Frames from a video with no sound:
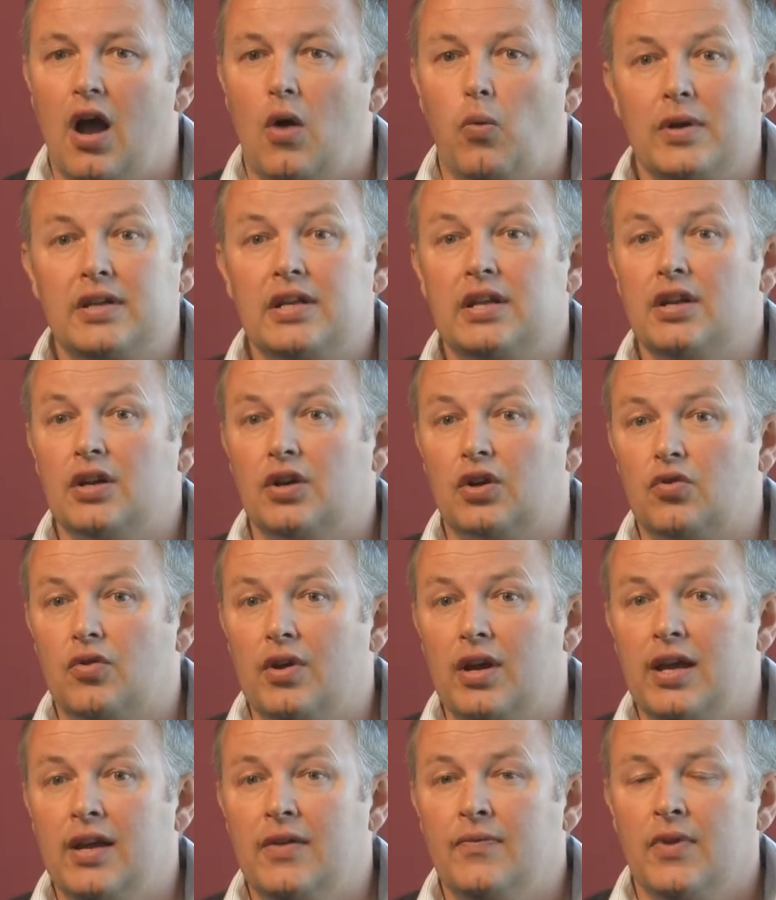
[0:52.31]
We didn't
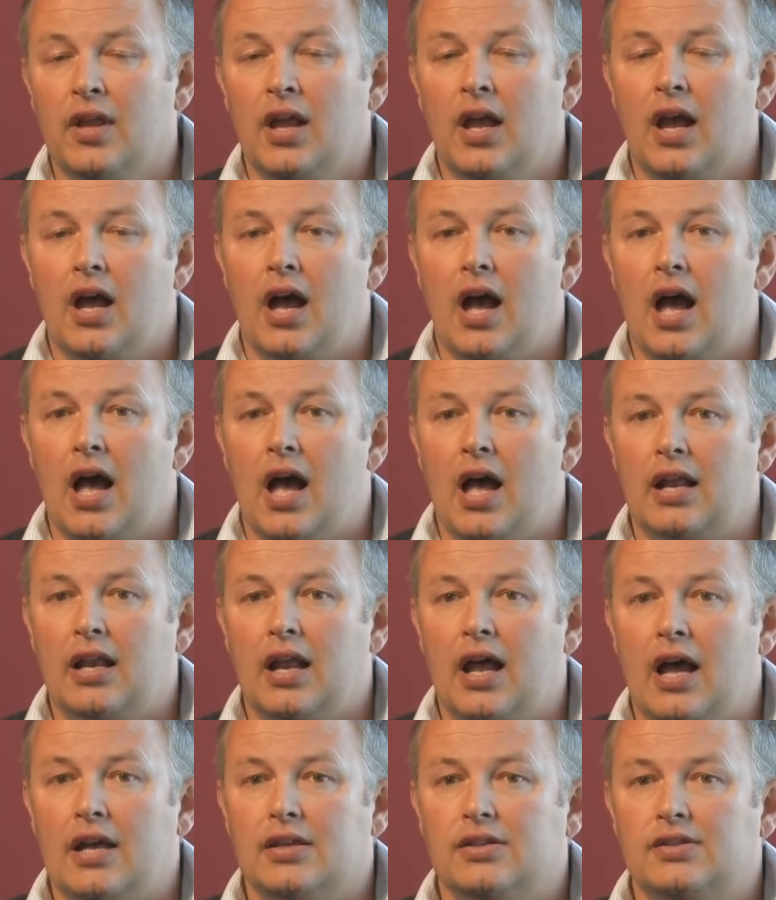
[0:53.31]
agree,
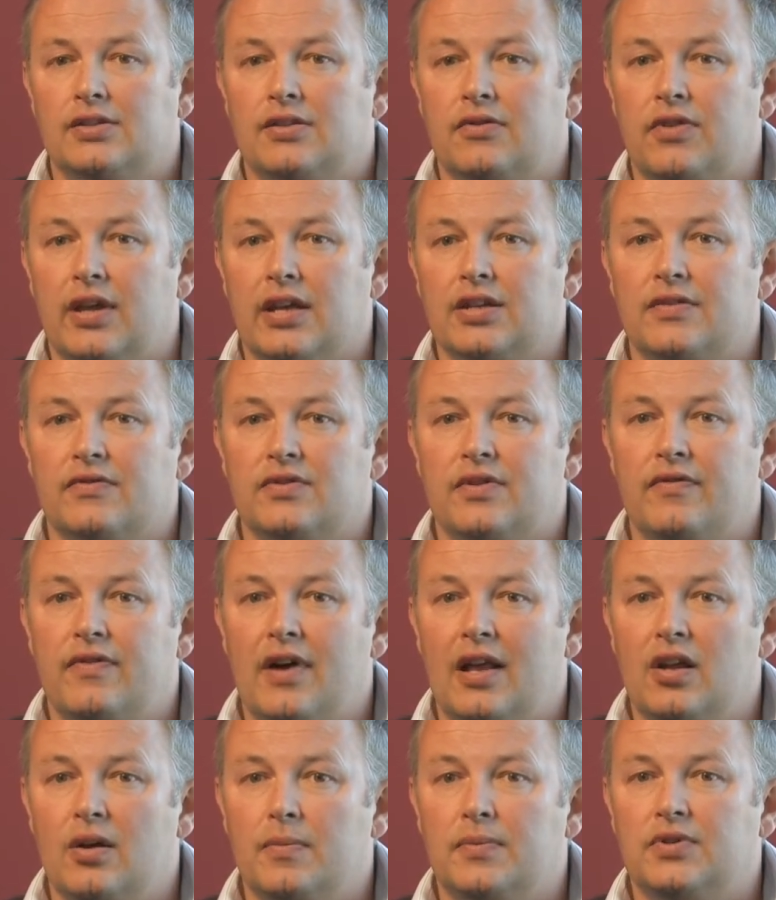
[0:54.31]
and as things have
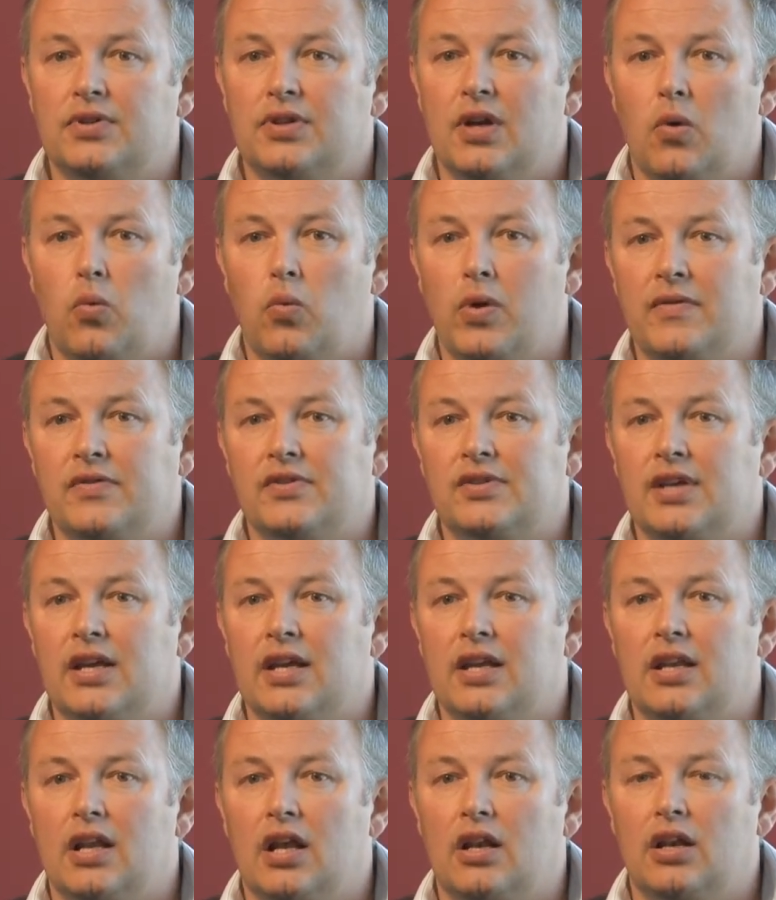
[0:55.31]
developed, we've
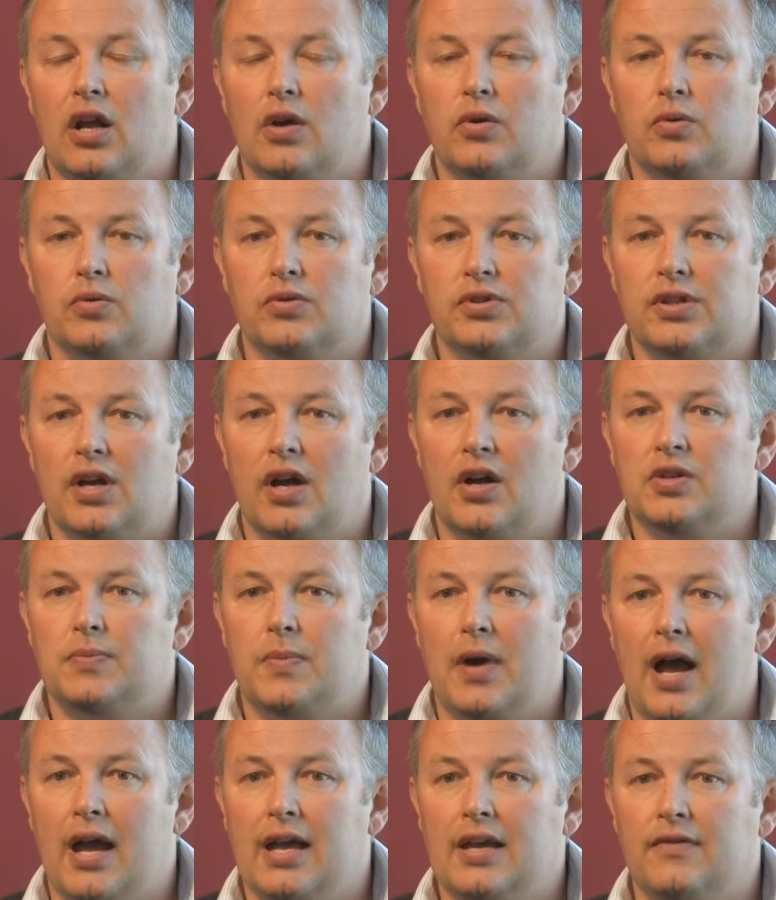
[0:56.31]
seen local
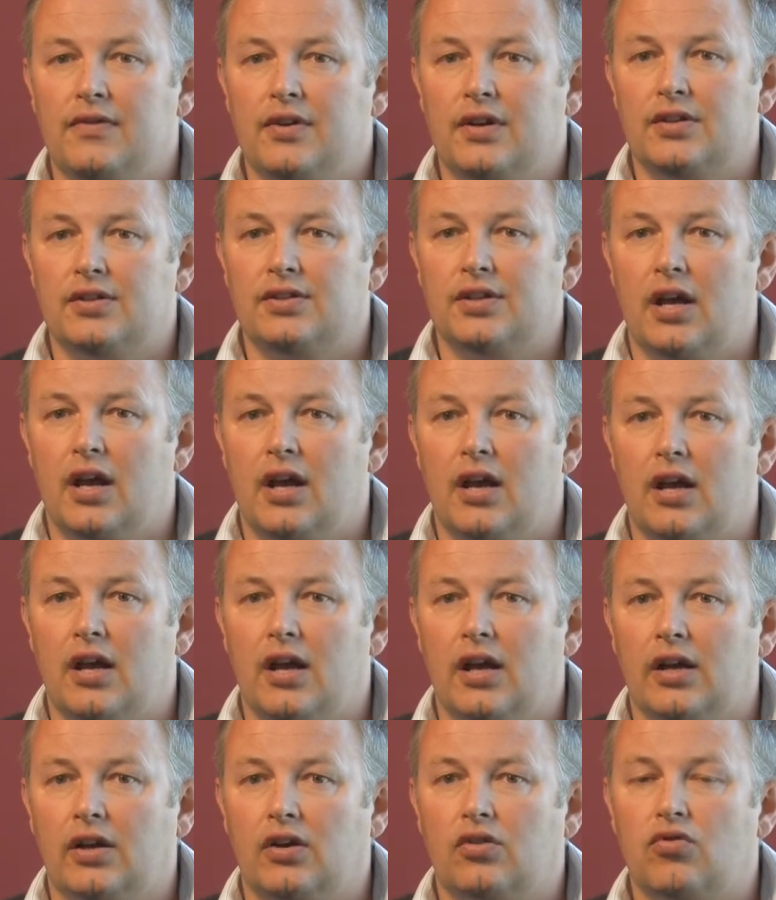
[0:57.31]
search behaviours
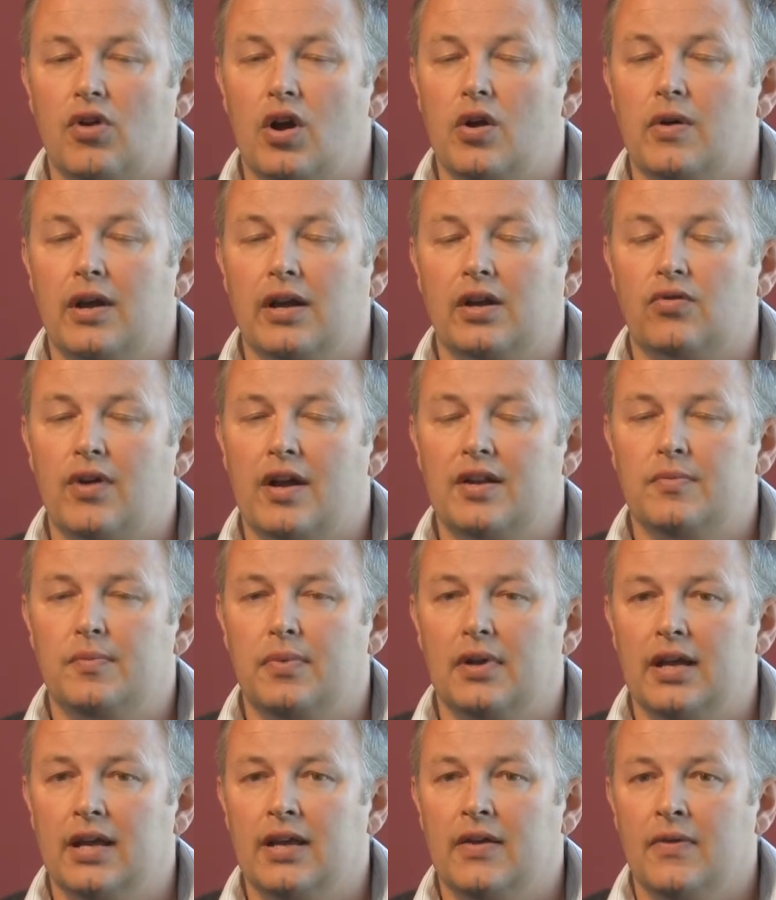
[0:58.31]
grow
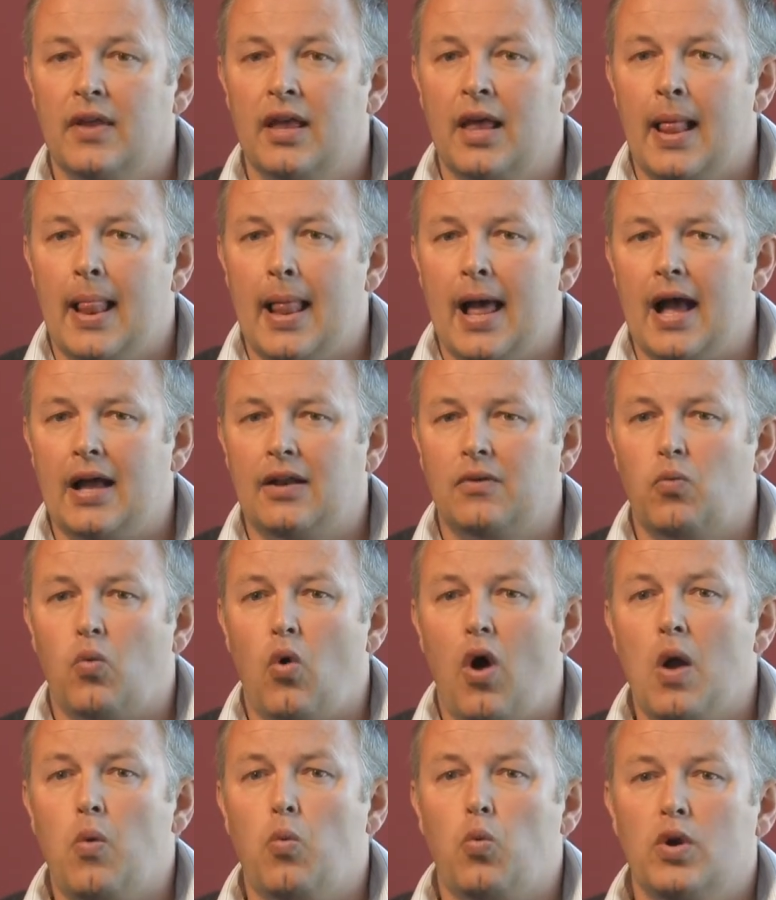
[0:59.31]
incredibly. And
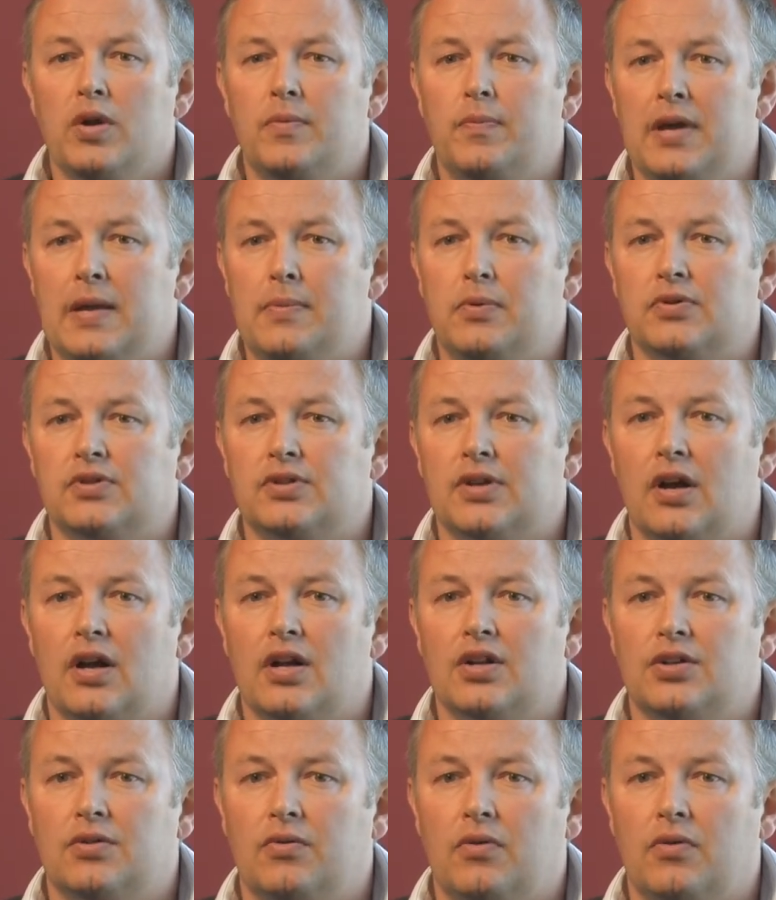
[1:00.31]
why would people search